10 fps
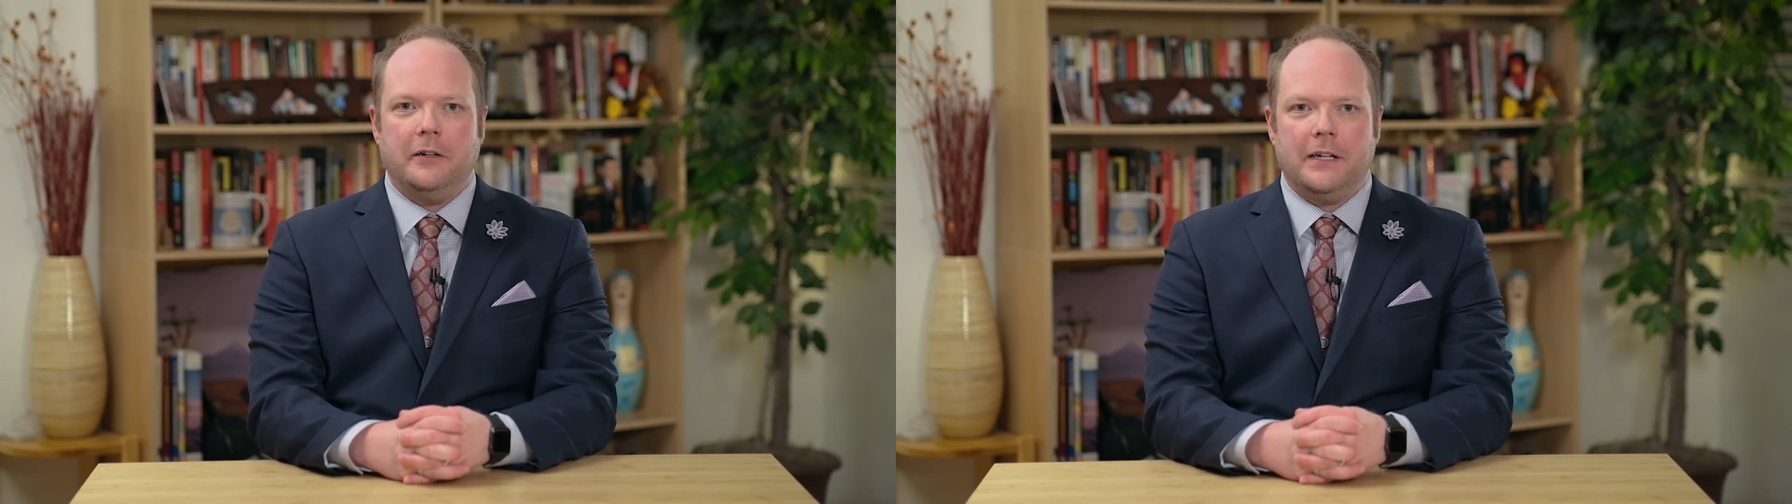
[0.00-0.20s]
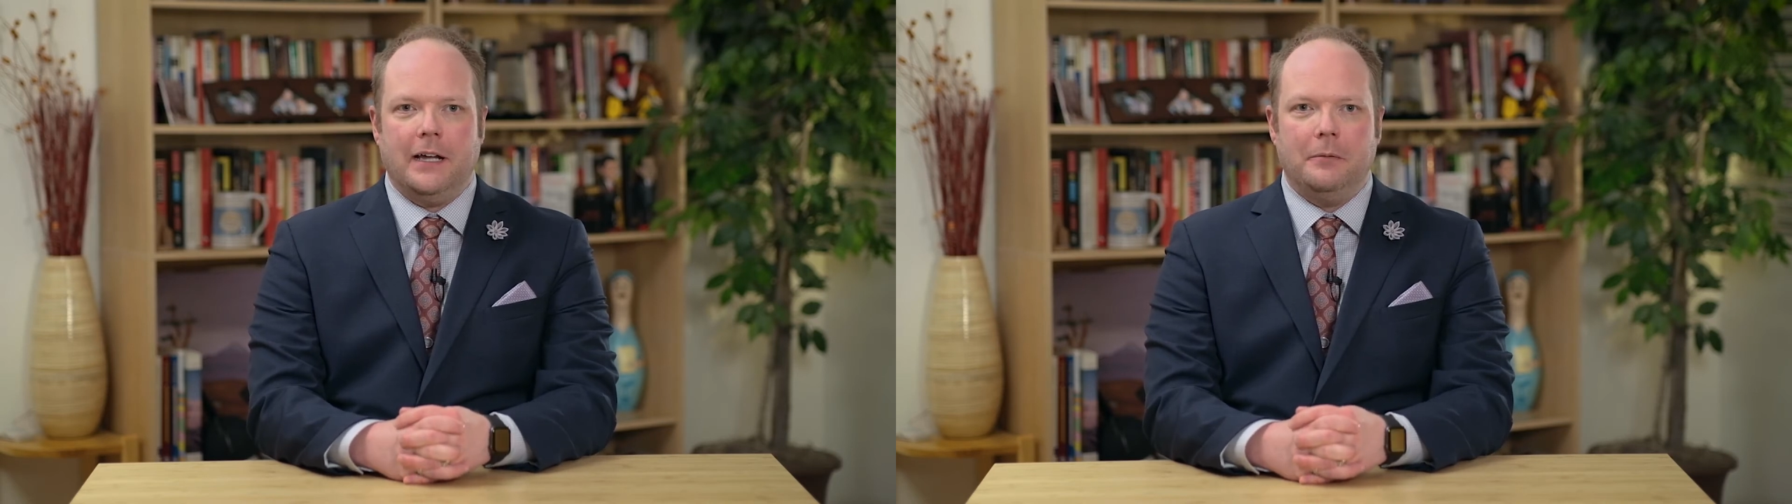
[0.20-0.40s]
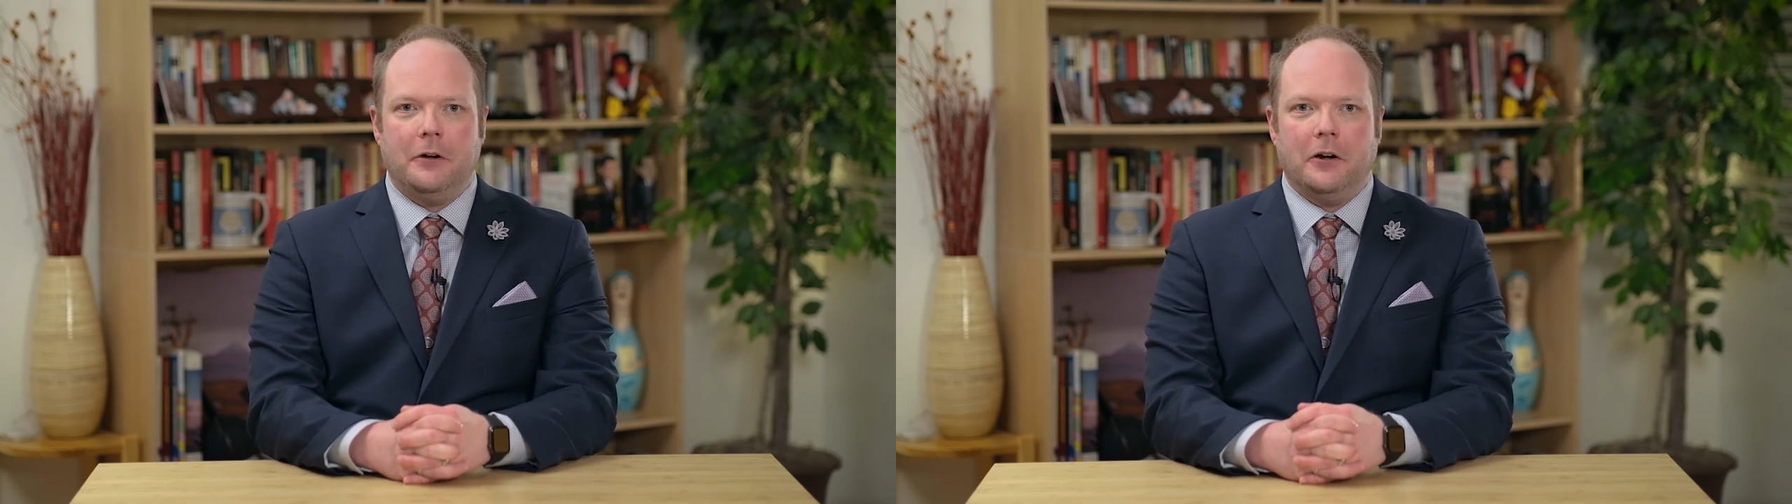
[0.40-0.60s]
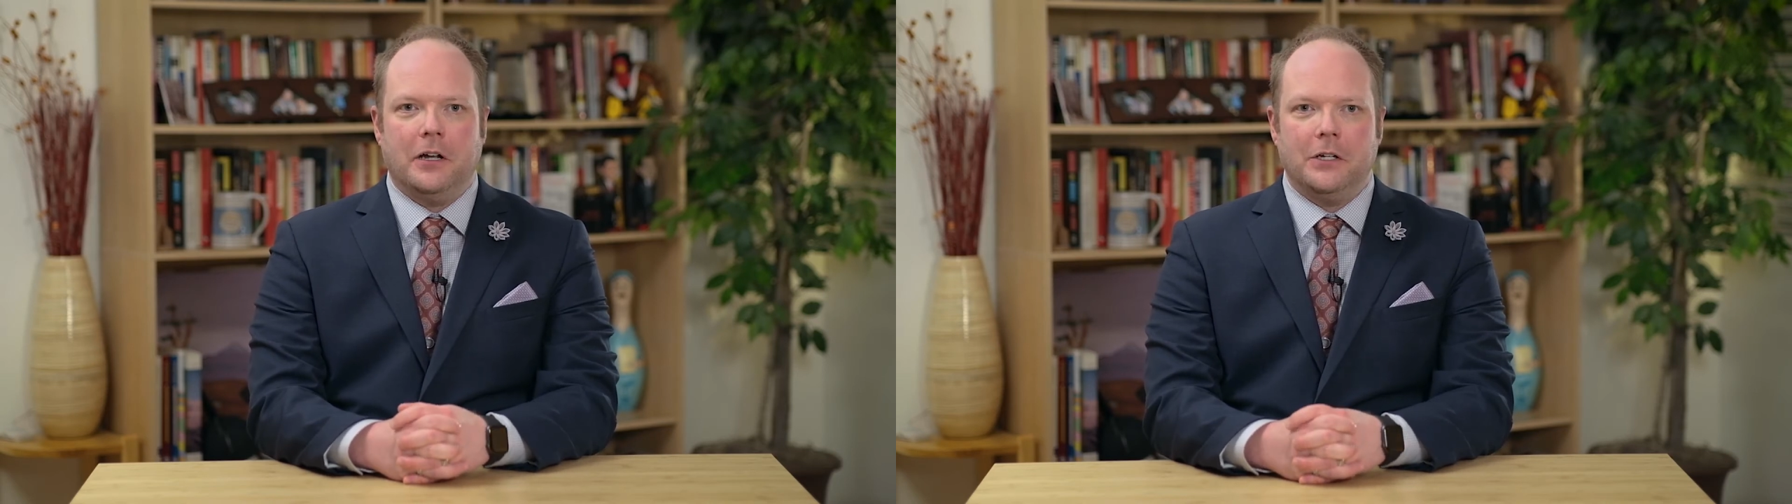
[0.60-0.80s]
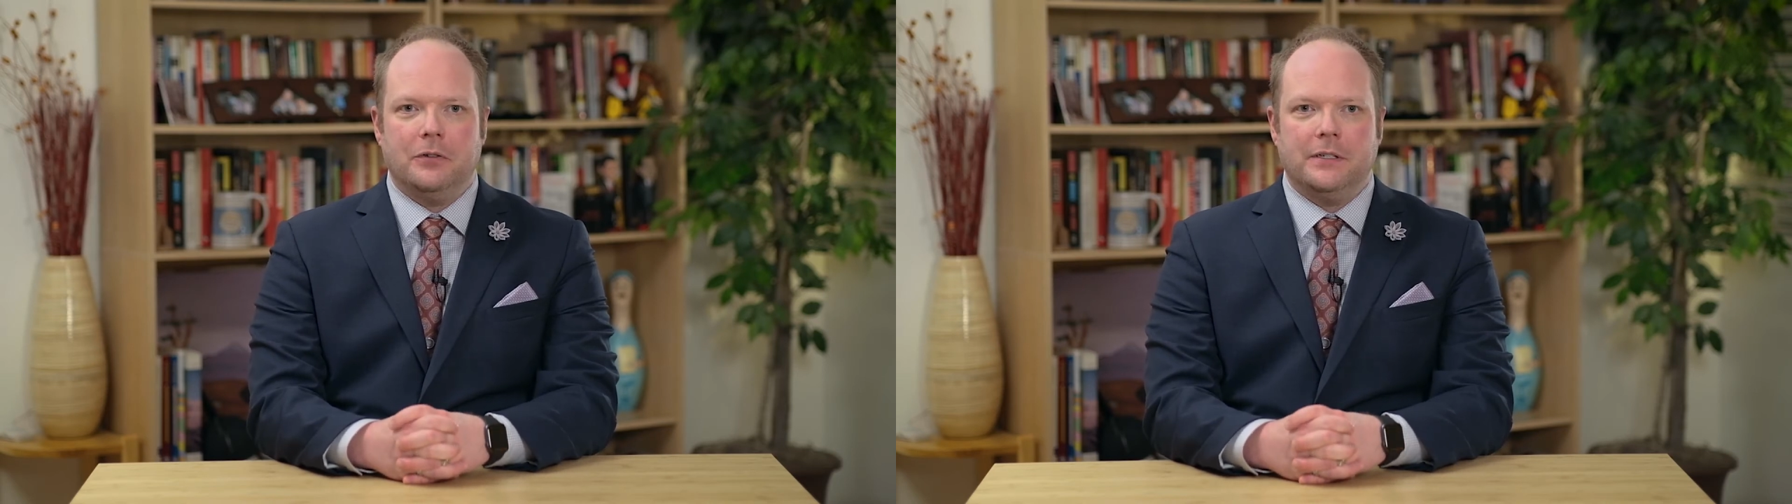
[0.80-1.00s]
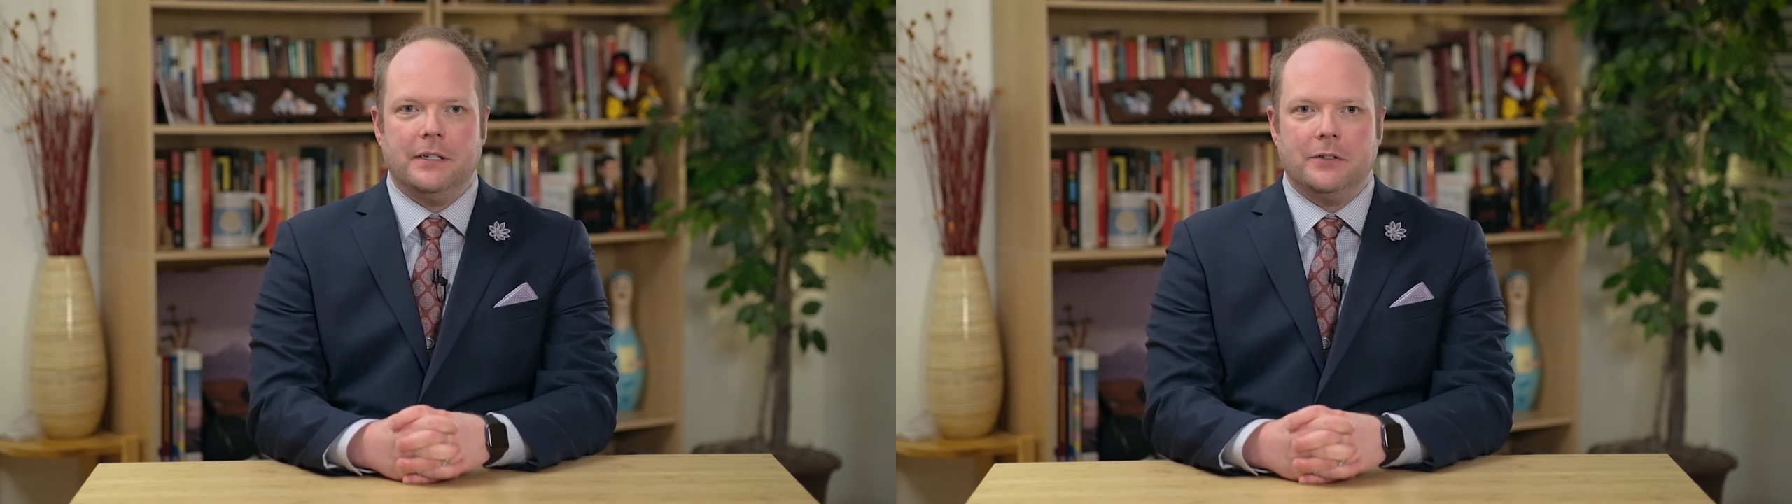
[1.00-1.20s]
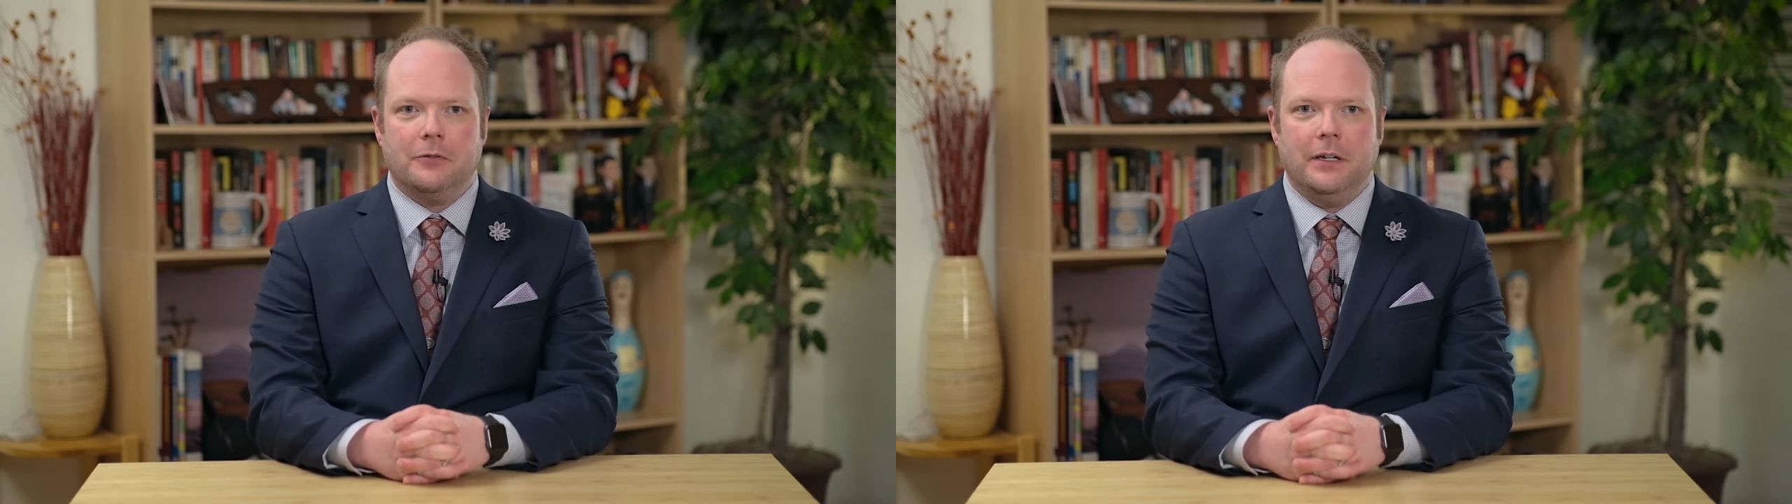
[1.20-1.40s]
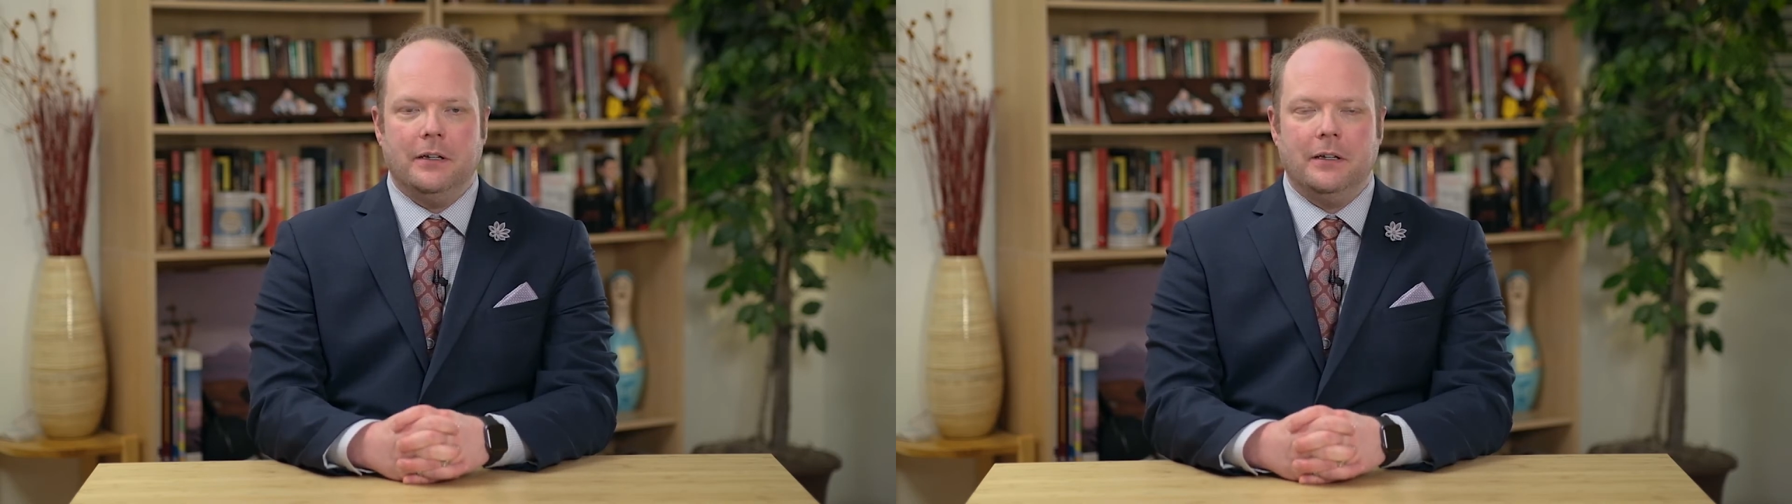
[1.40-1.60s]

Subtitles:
time in our country's history.